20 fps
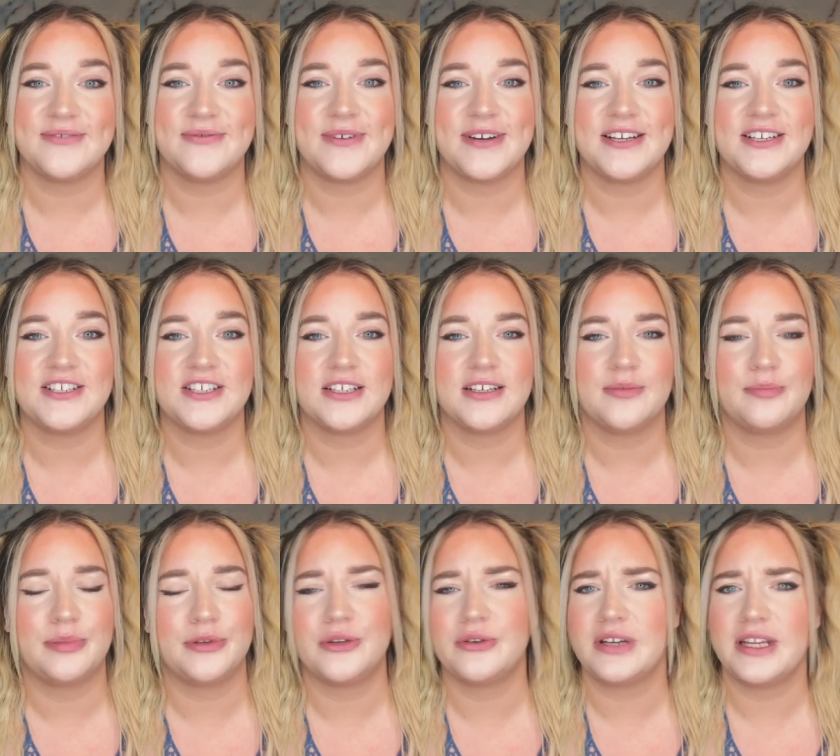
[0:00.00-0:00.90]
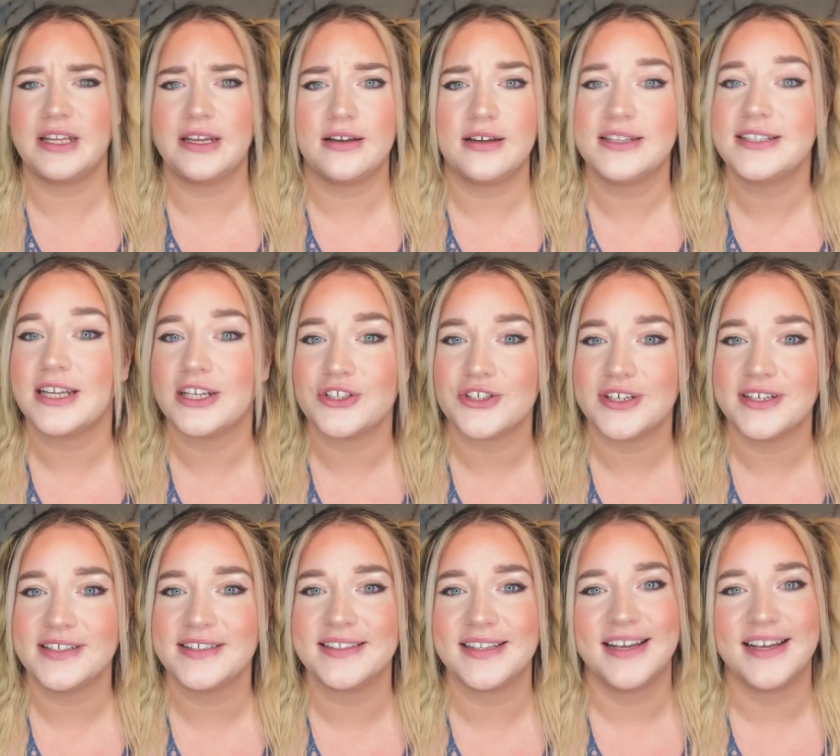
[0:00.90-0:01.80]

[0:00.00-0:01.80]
which blue neon tetras.